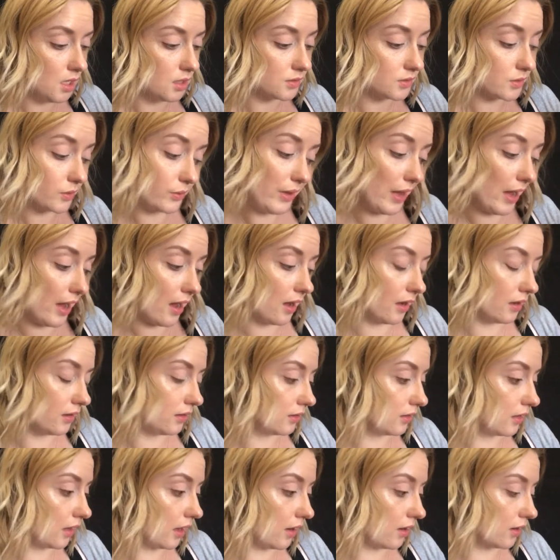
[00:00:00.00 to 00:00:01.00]
So yeah,
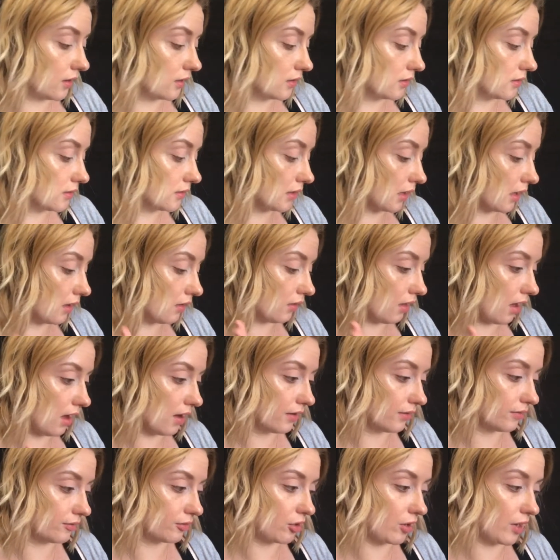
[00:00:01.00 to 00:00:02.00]
there's a
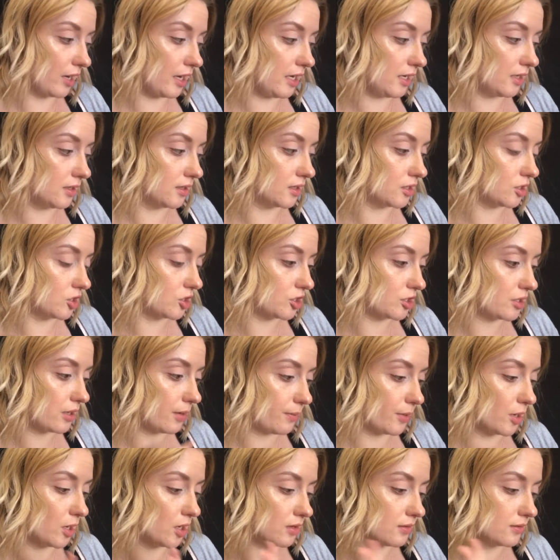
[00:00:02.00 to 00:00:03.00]
lot of great
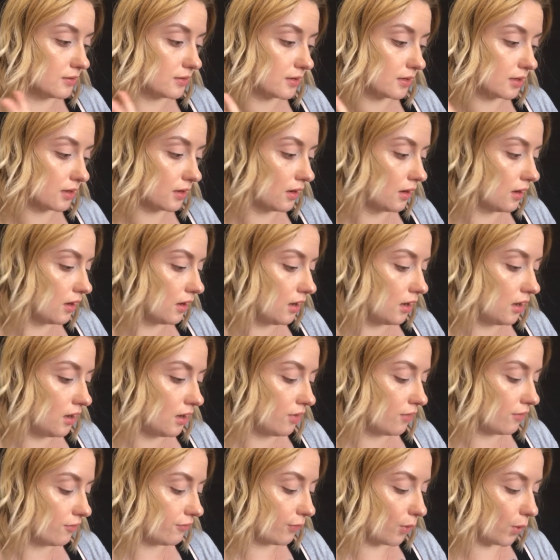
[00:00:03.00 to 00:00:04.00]
shimmers,
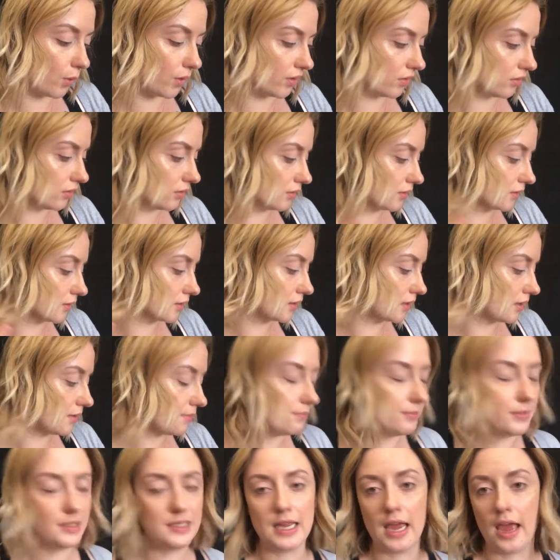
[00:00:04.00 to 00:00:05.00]
foils,
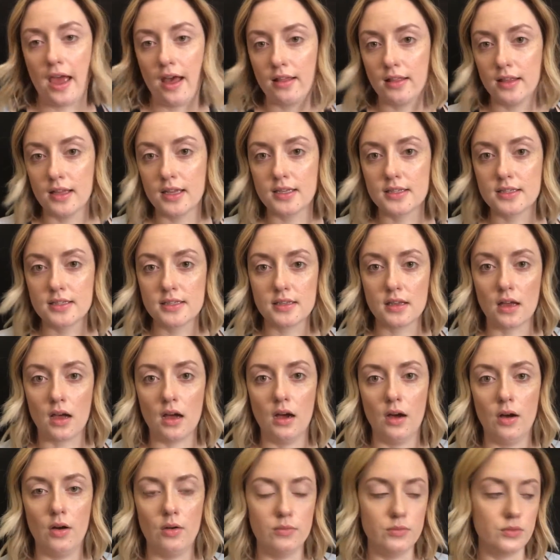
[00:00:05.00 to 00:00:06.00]
metallics.
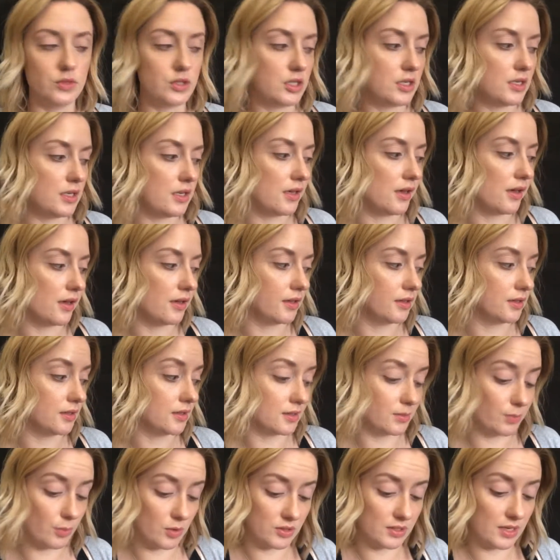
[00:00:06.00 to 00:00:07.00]
She is
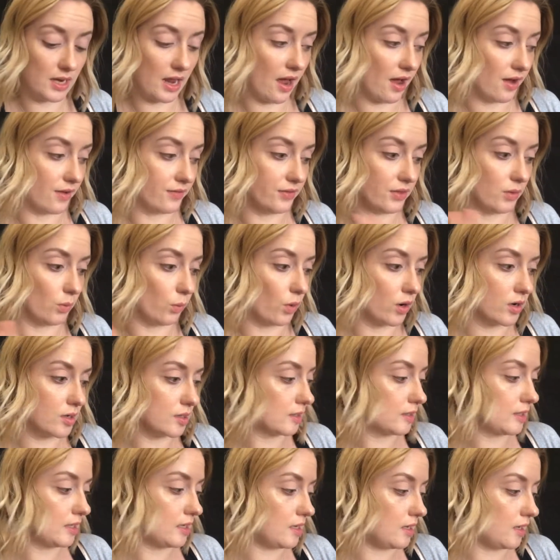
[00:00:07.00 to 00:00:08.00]
supposed to have the
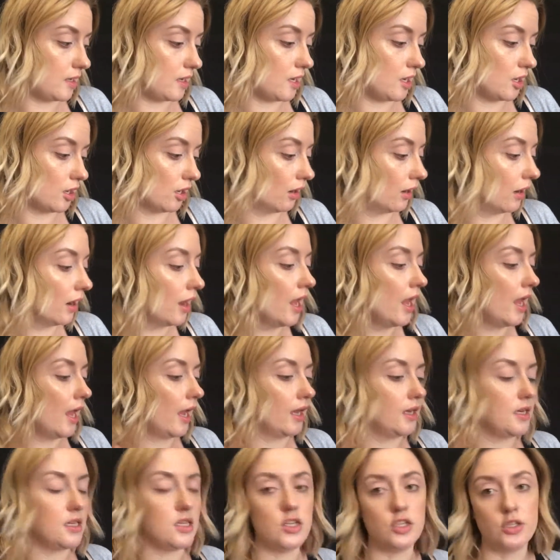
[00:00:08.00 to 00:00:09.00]
works in here,
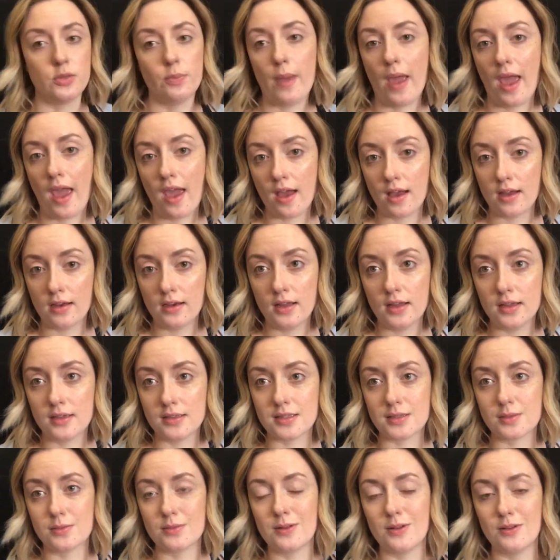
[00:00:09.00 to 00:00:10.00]
and each pan
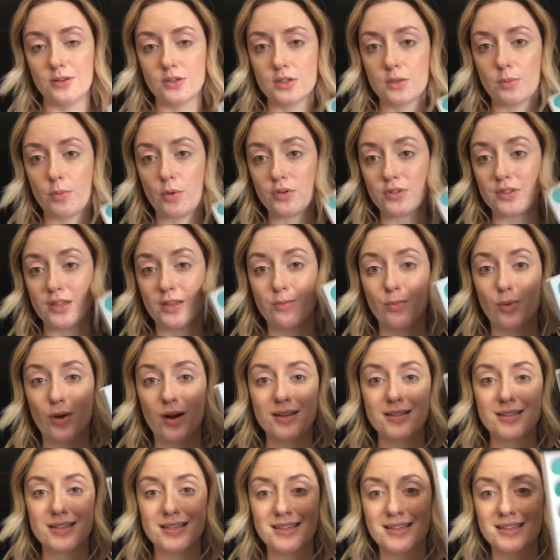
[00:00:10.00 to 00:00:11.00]
is supposedly
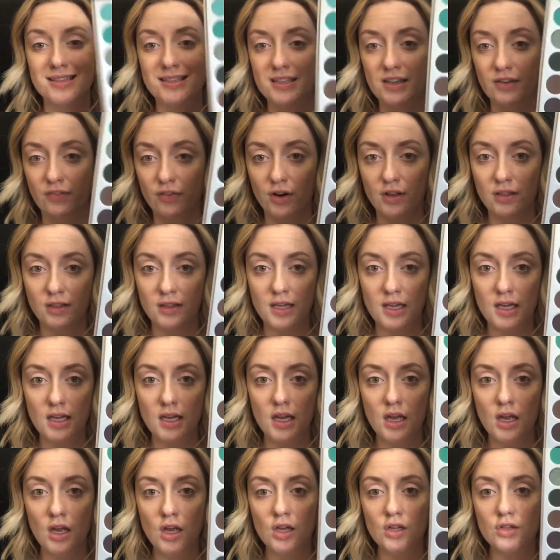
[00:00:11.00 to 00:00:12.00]
pressed
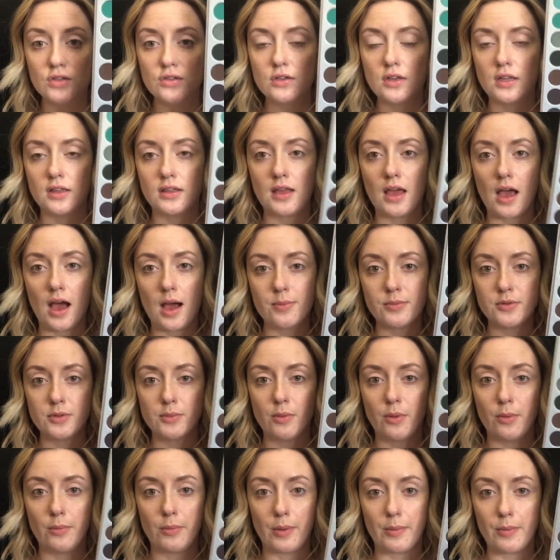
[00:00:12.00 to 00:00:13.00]
differently to get the
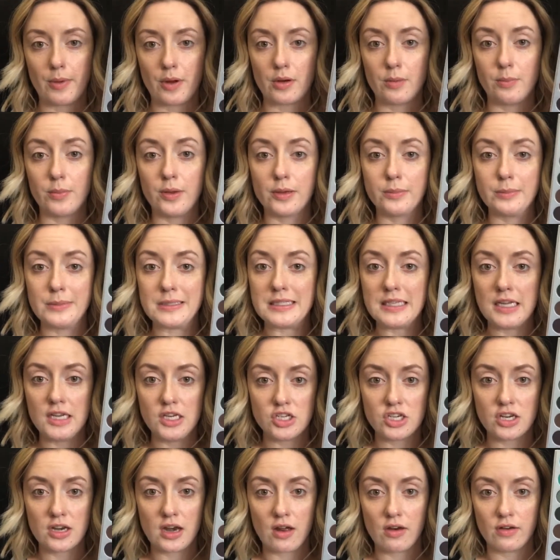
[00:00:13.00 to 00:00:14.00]
optimum amount of
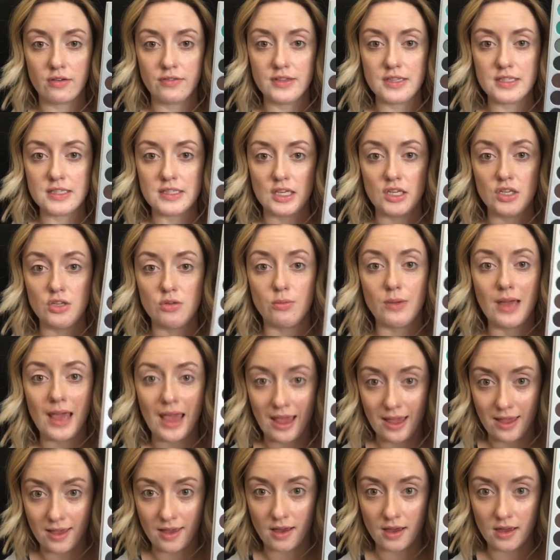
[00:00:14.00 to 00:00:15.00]
pigmentation out of this that you
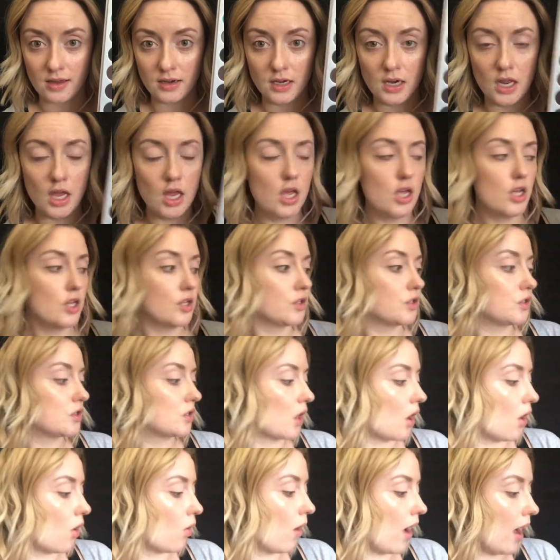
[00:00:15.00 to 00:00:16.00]
can.
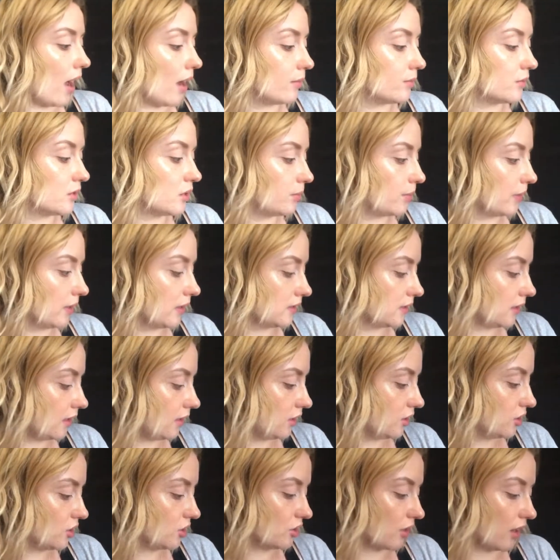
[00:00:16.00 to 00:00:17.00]
So I'm super
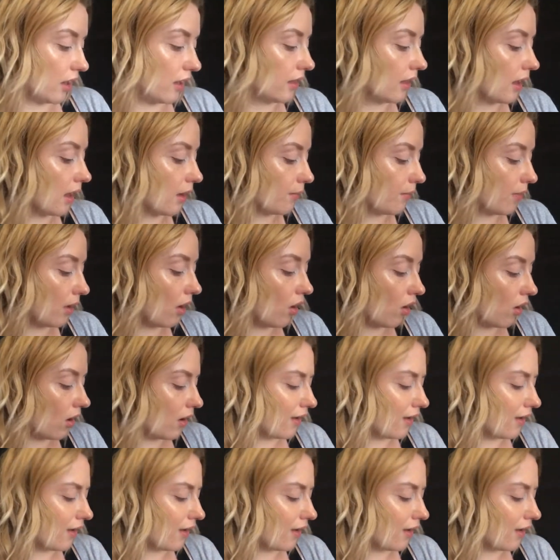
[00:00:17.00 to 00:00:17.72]
excited to try them.